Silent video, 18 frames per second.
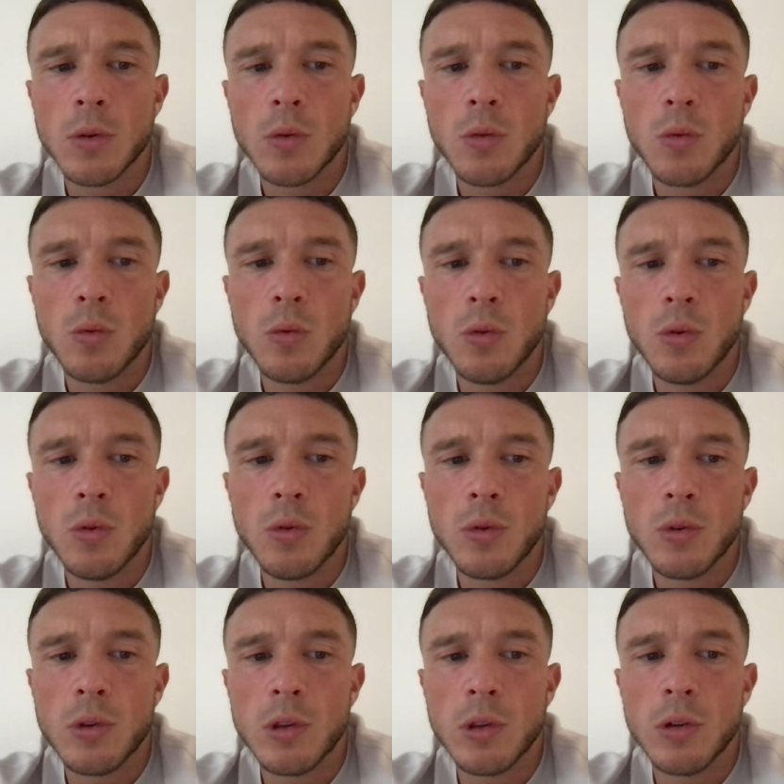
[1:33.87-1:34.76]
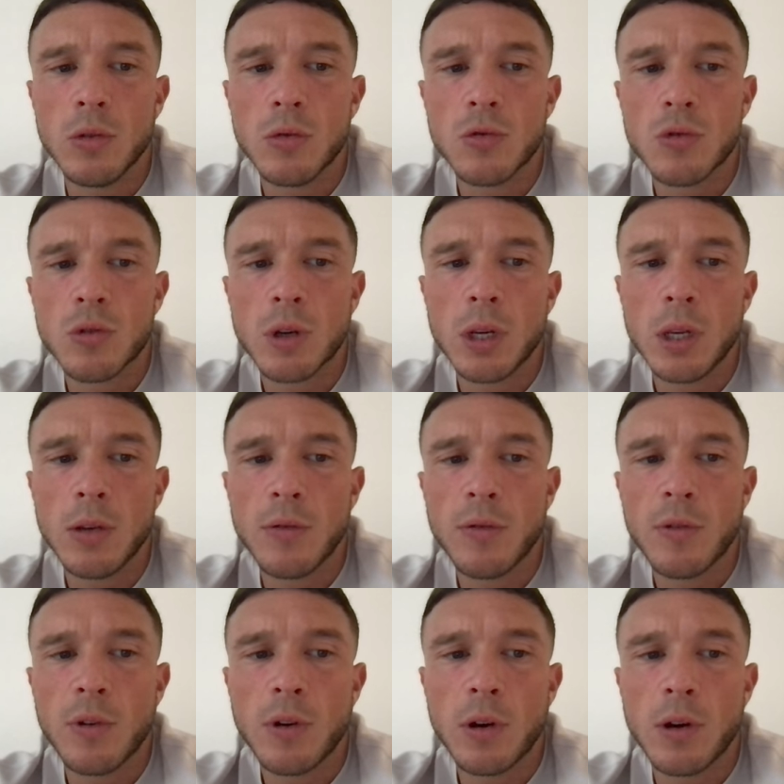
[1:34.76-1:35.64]
1, 2, 3,
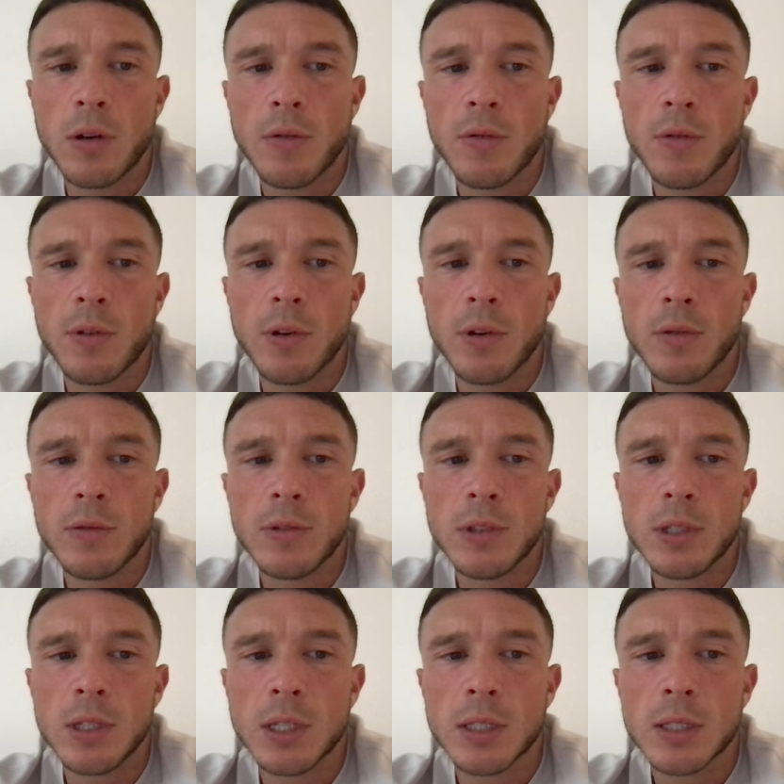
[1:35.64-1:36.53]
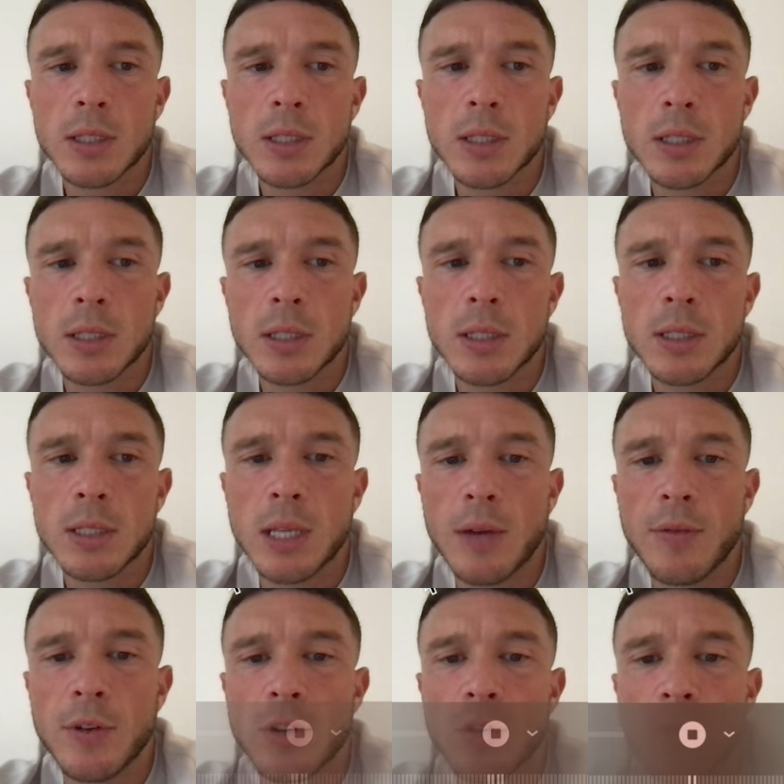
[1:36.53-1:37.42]
4, 5, 6,
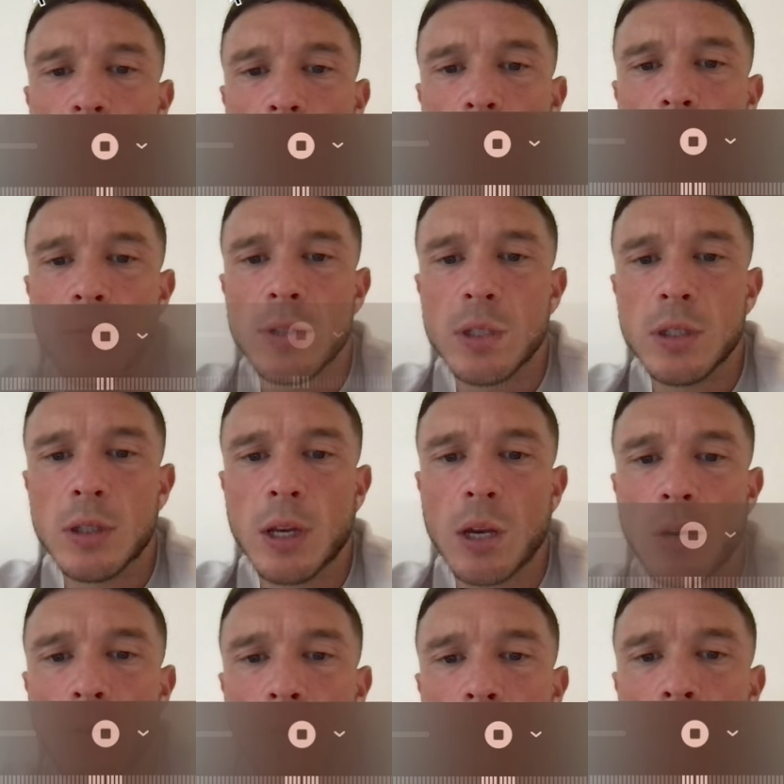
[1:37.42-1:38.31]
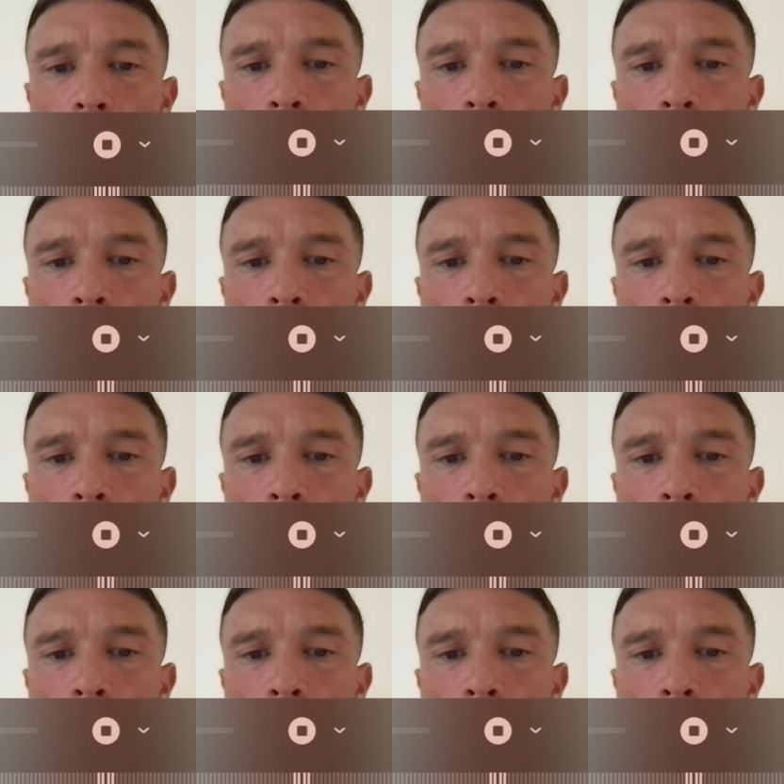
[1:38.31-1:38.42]
7 creatives in total.